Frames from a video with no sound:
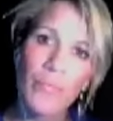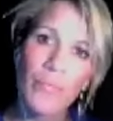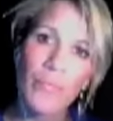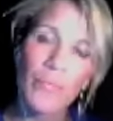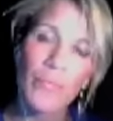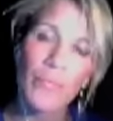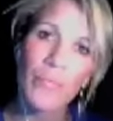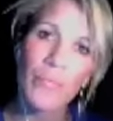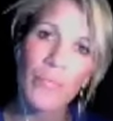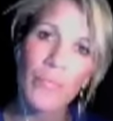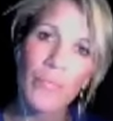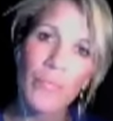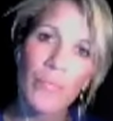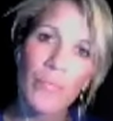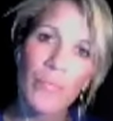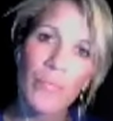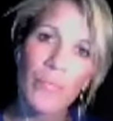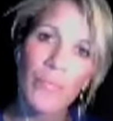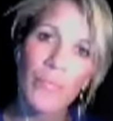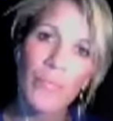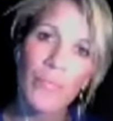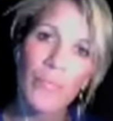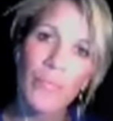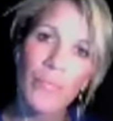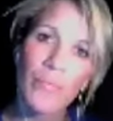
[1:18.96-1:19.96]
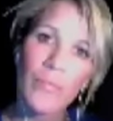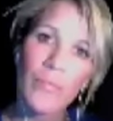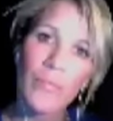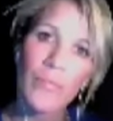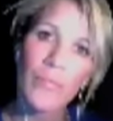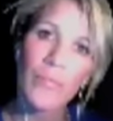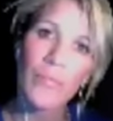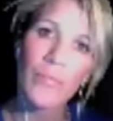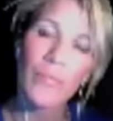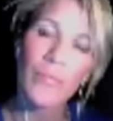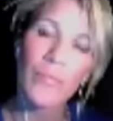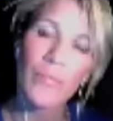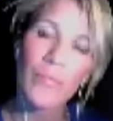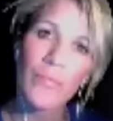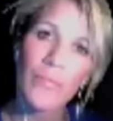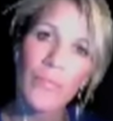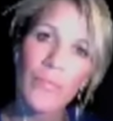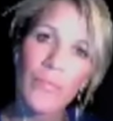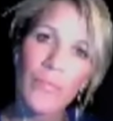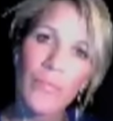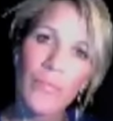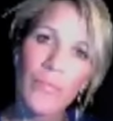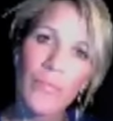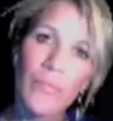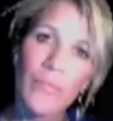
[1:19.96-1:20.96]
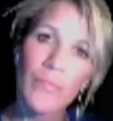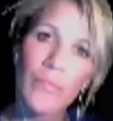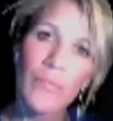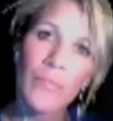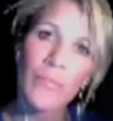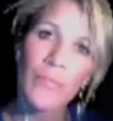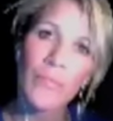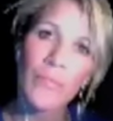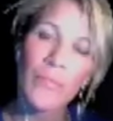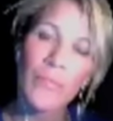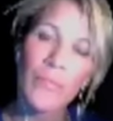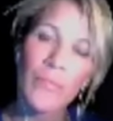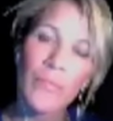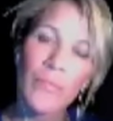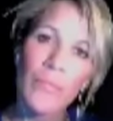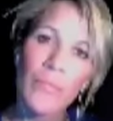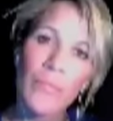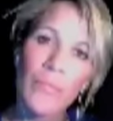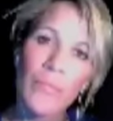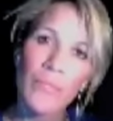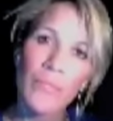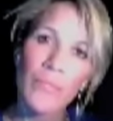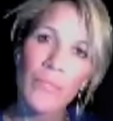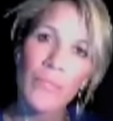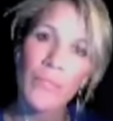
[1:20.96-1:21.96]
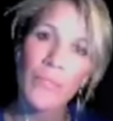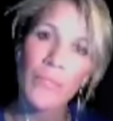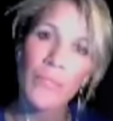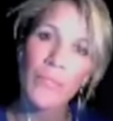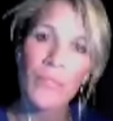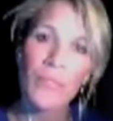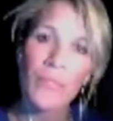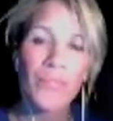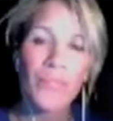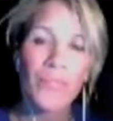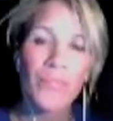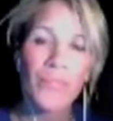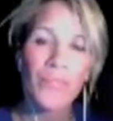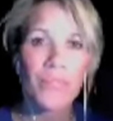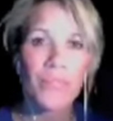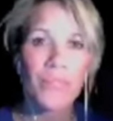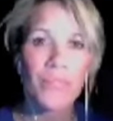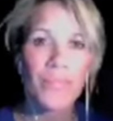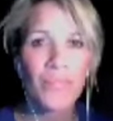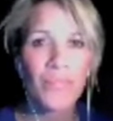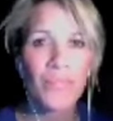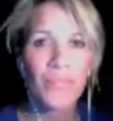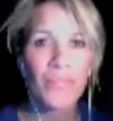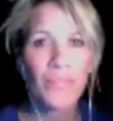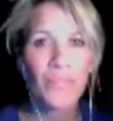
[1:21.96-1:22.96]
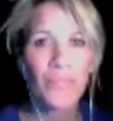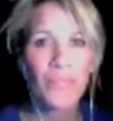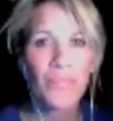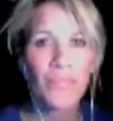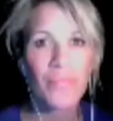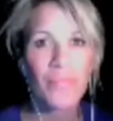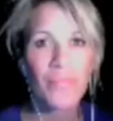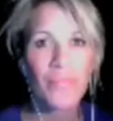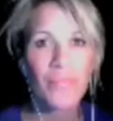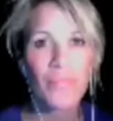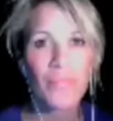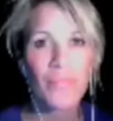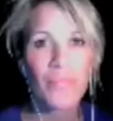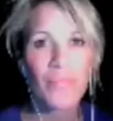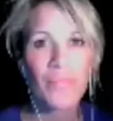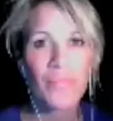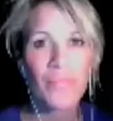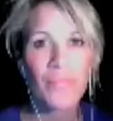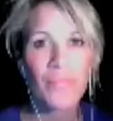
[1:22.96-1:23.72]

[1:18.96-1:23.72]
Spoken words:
This person isn't speaking.